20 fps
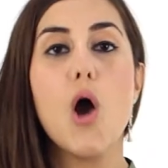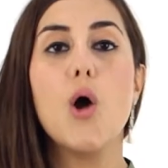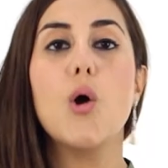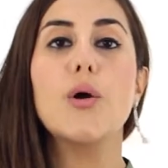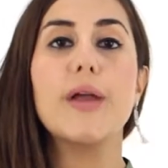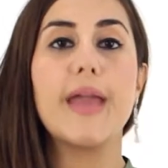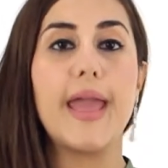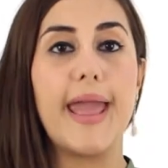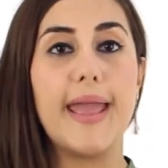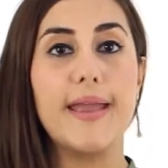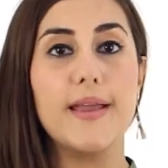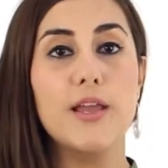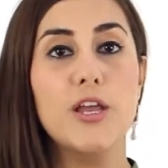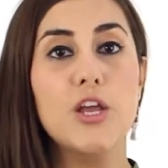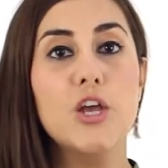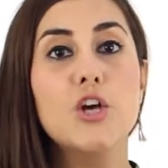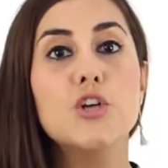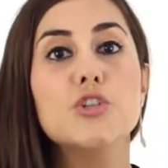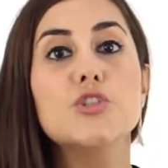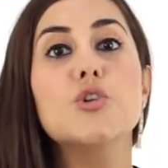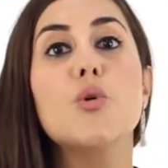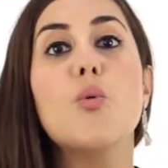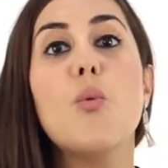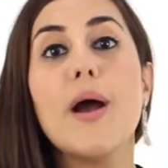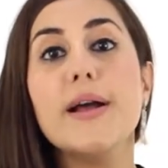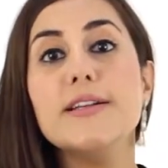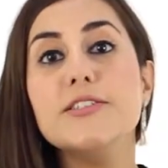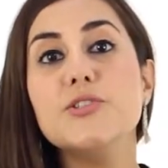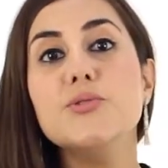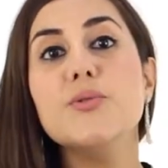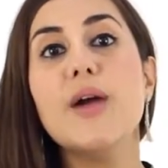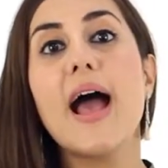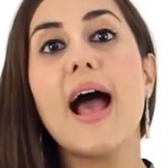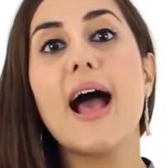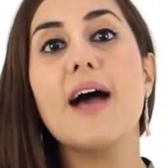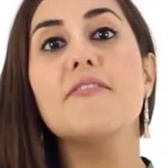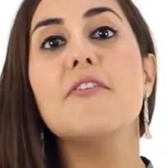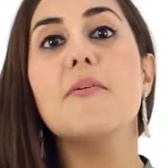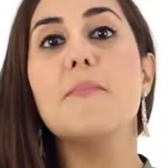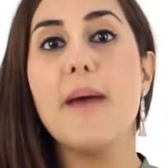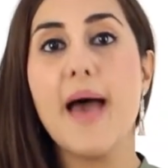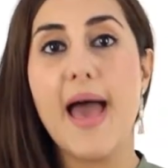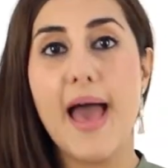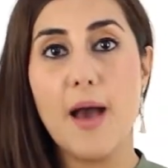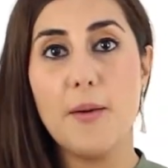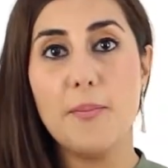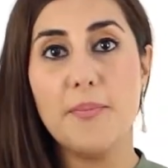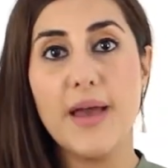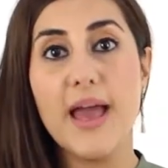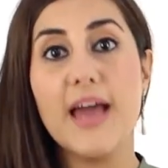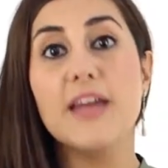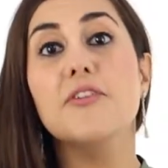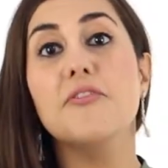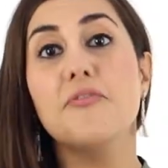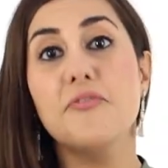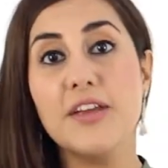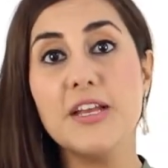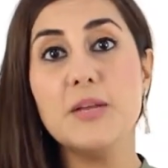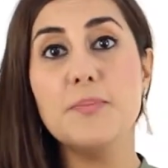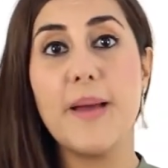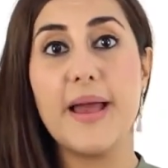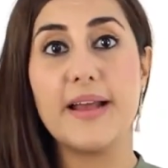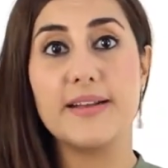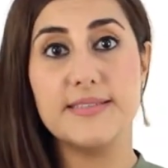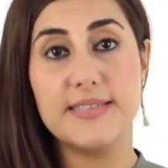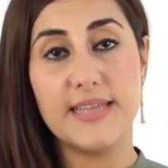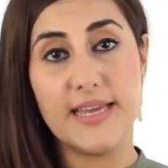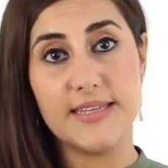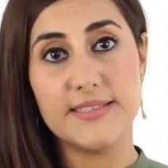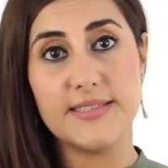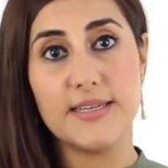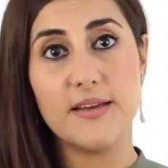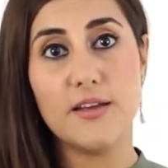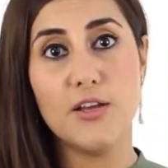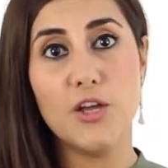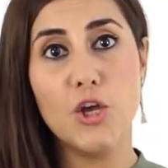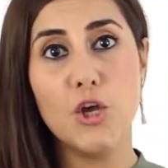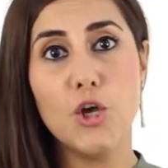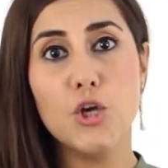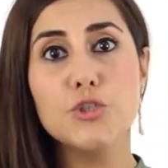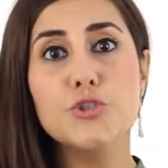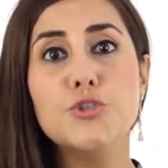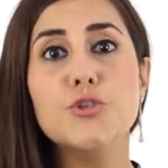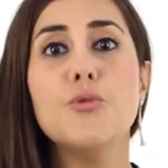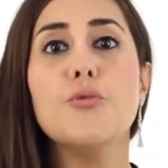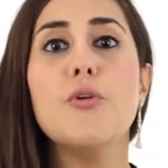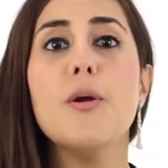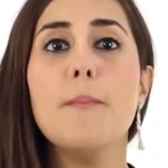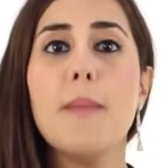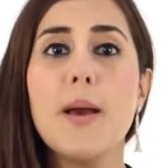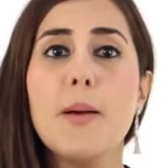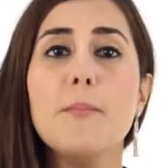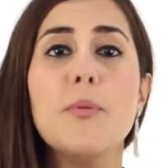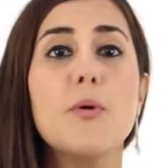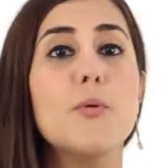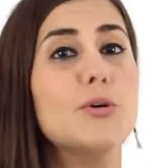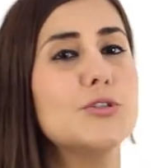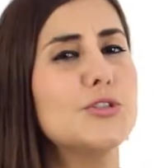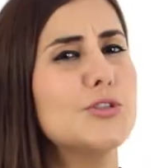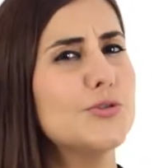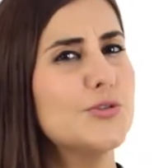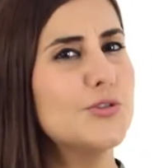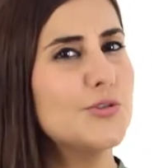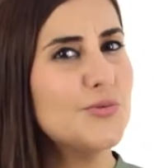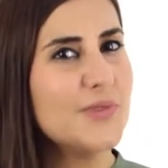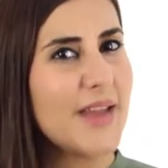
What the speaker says: Okay, so once you have a map and a feedback data, do you remember what you do